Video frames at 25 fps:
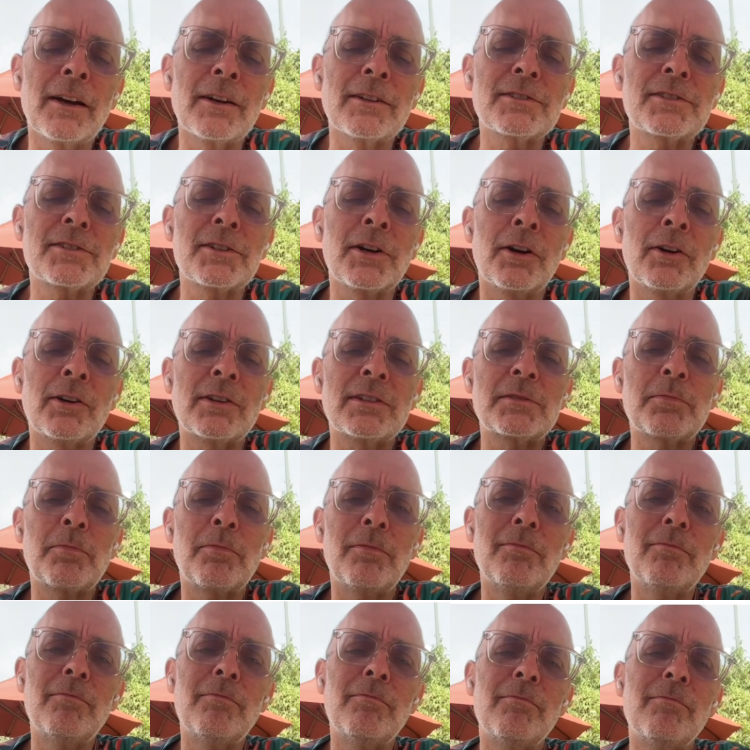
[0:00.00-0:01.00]
so it
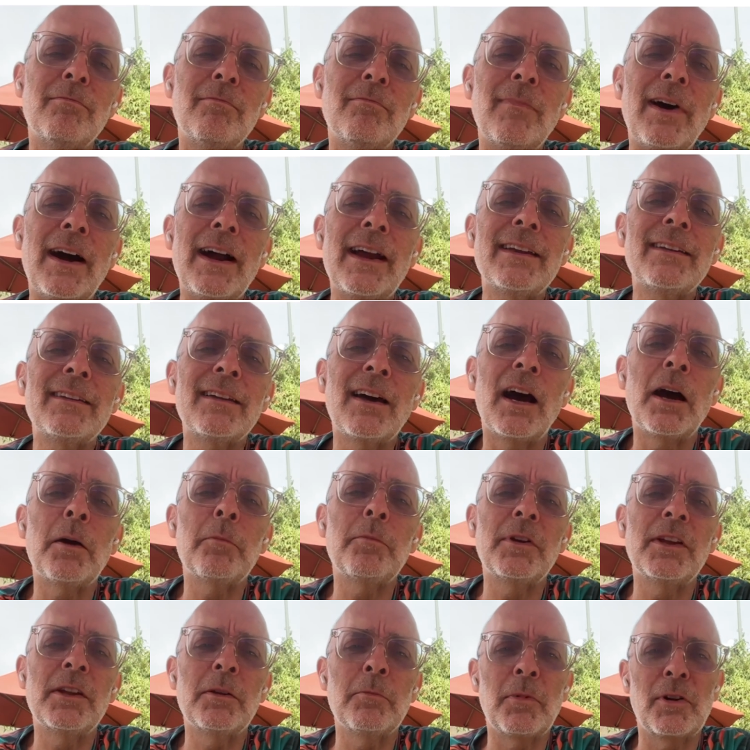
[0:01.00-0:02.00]
might not
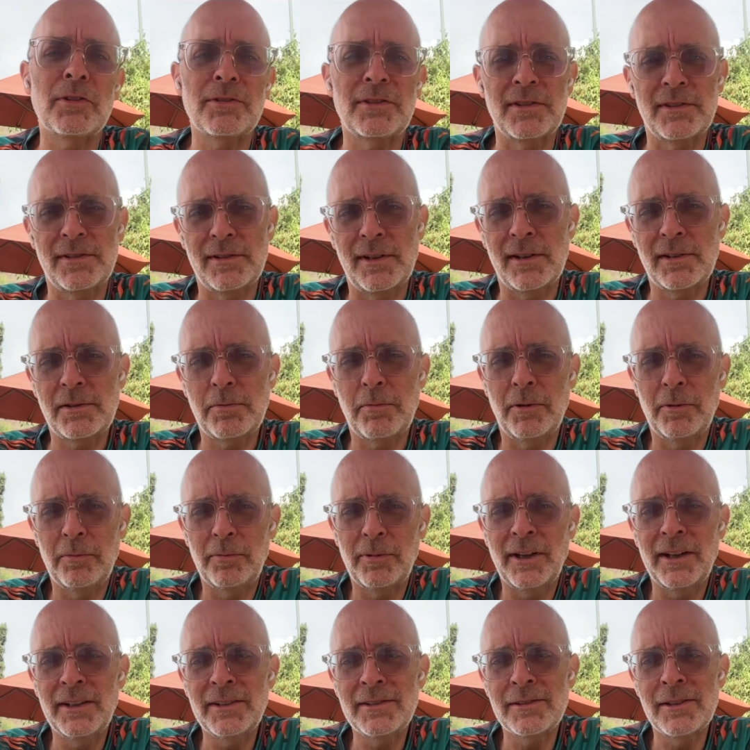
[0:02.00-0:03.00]
be the most accessible
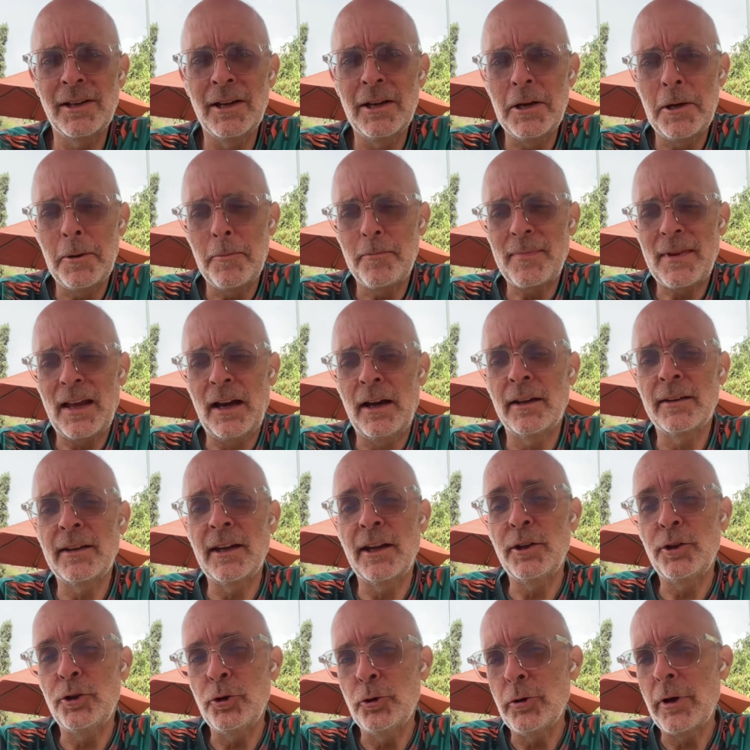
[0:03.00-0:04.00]
place.
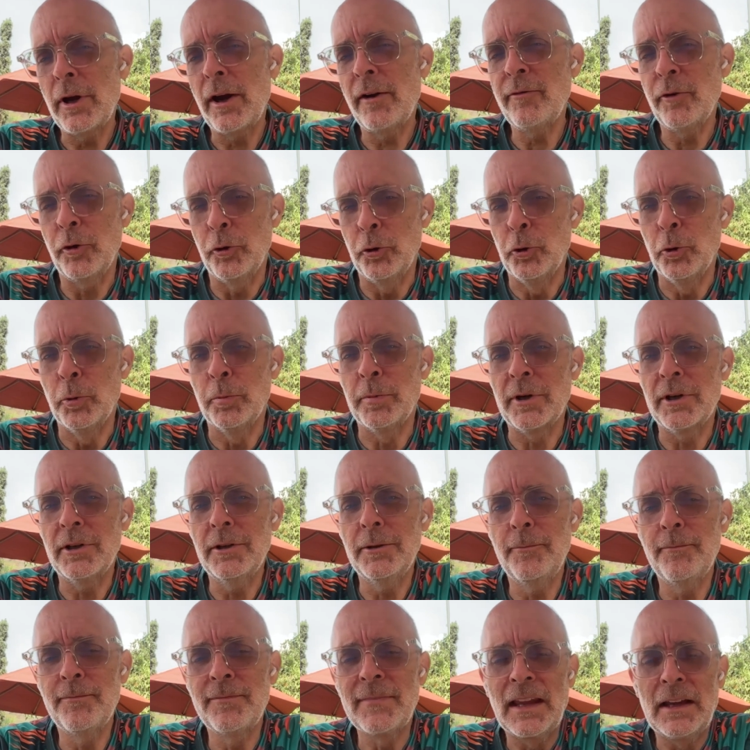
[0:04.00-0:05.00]
They do have
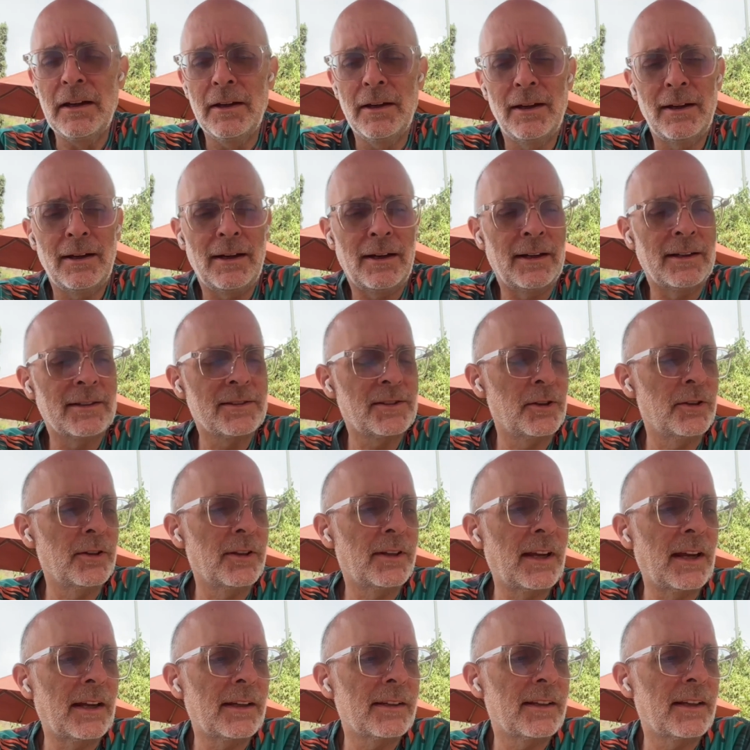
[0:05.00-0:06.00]
Uber, so you
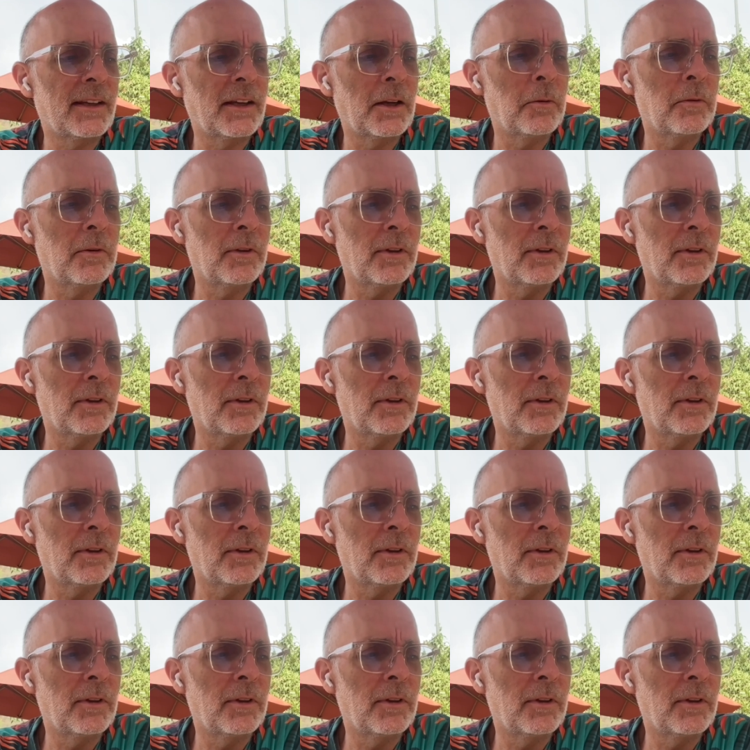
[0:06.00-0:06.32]
can get